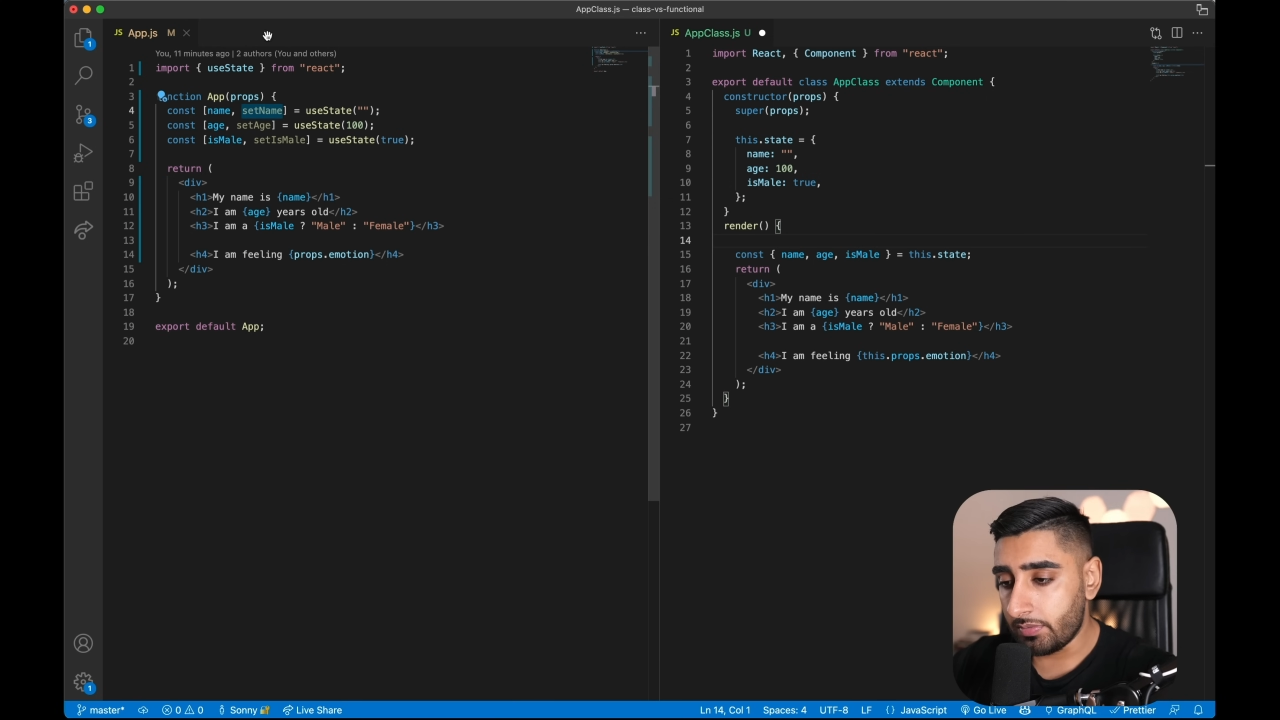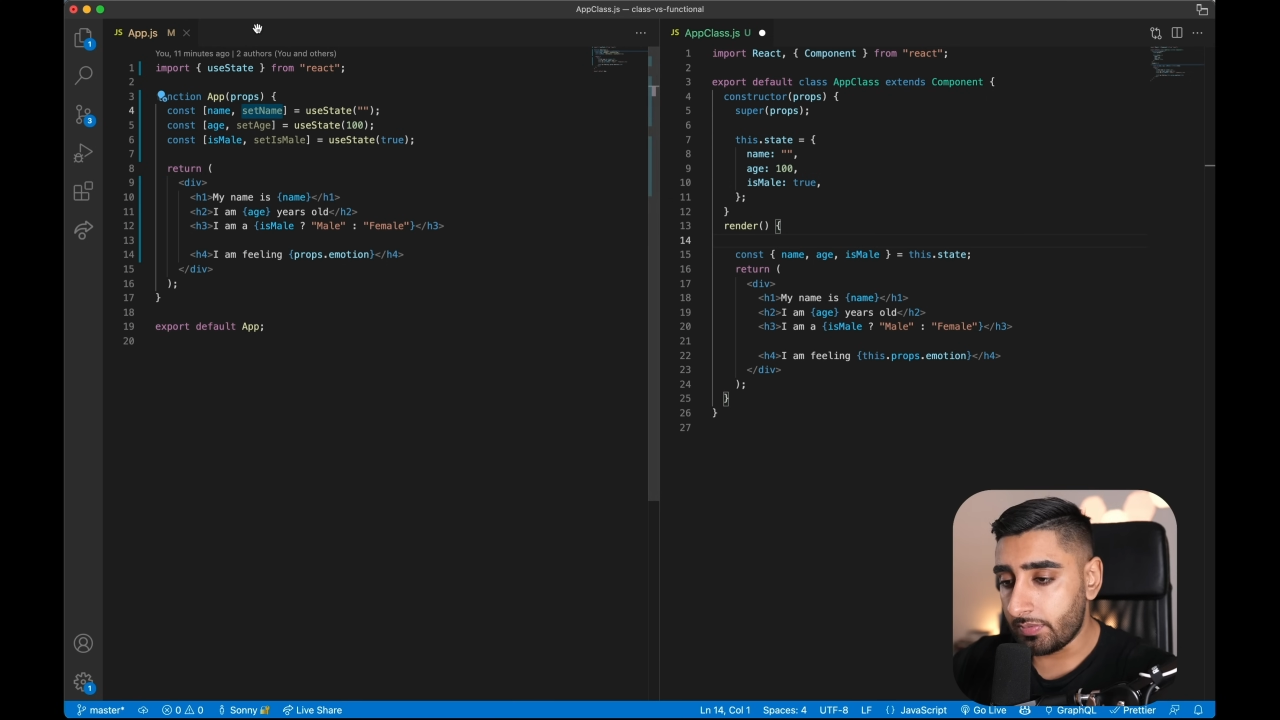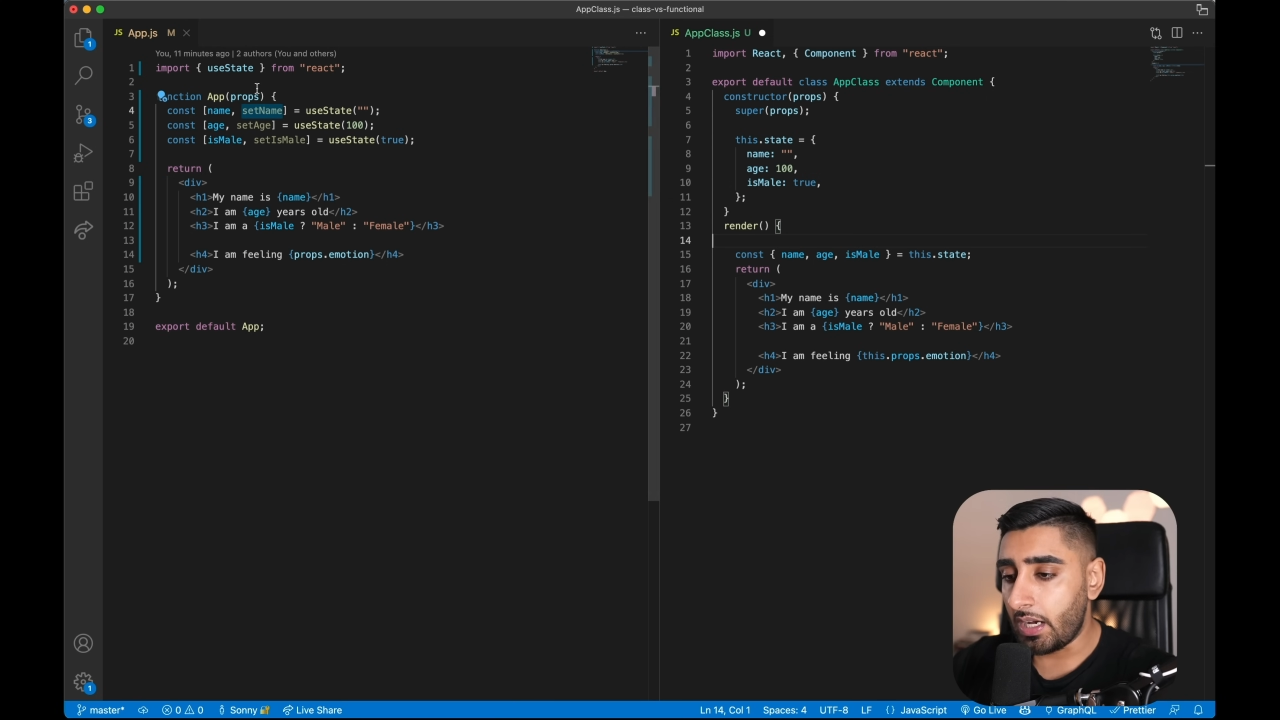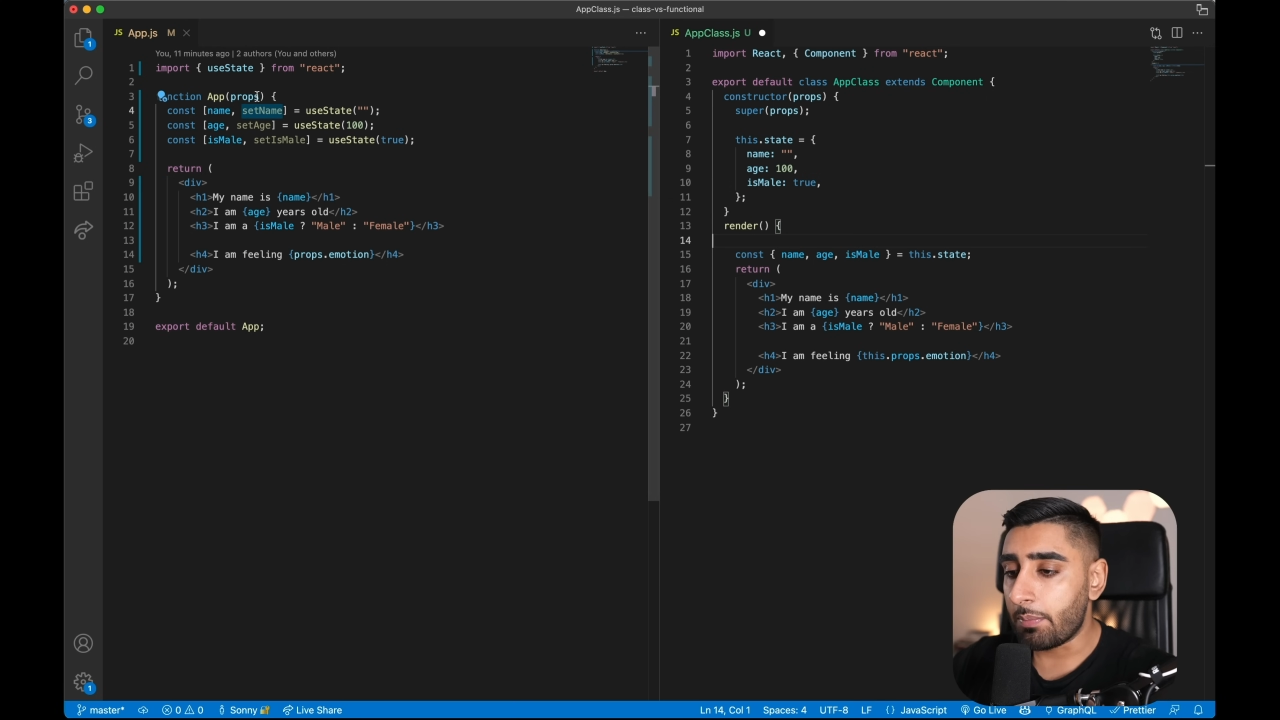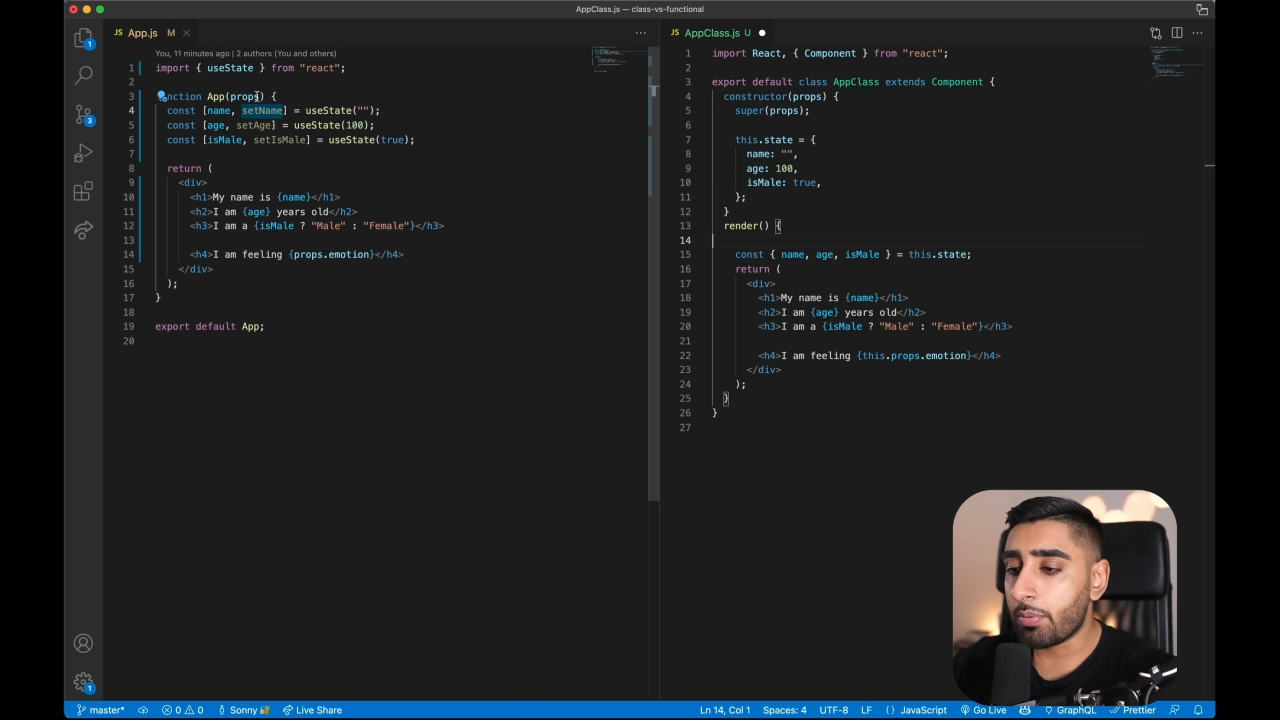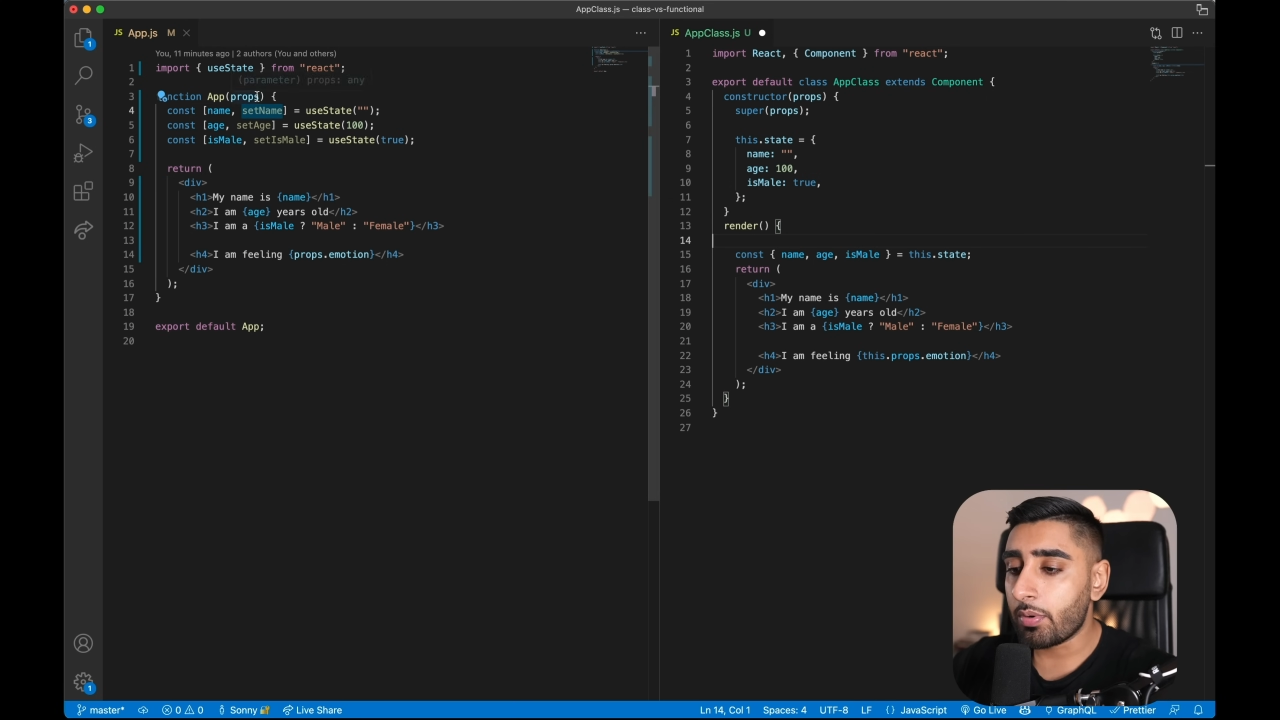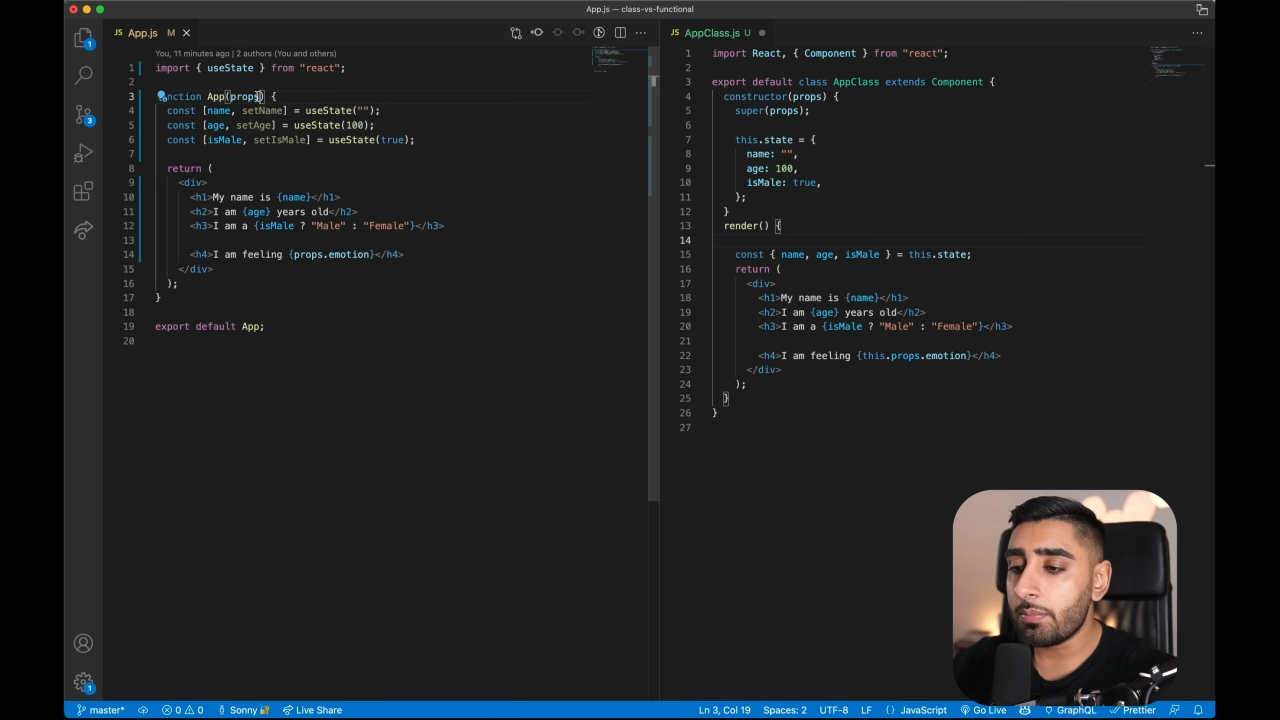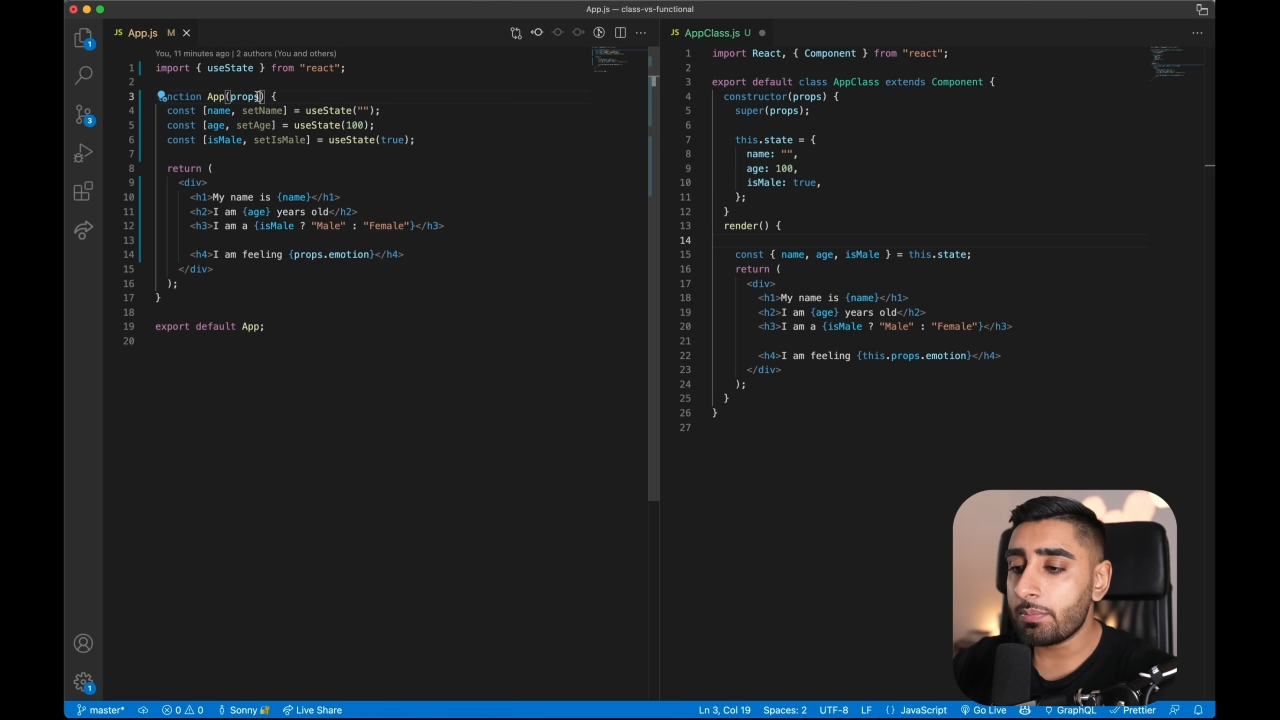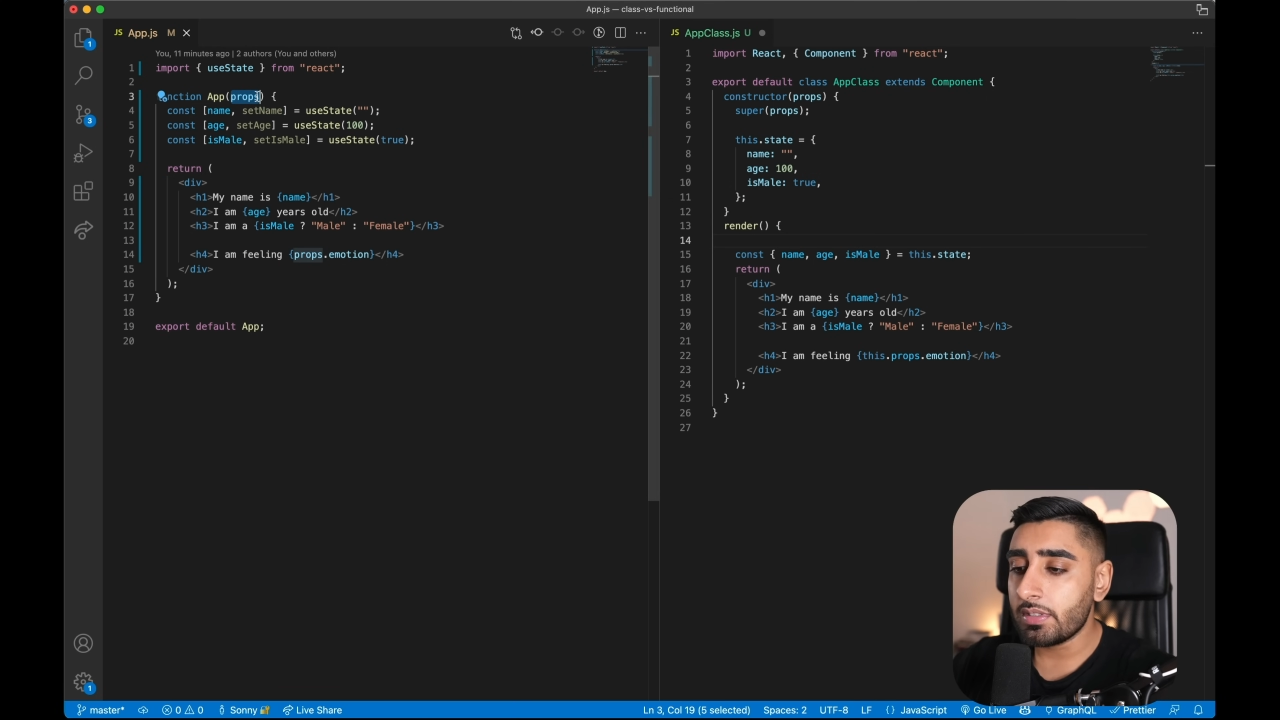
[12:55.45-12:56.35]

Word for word: Now, props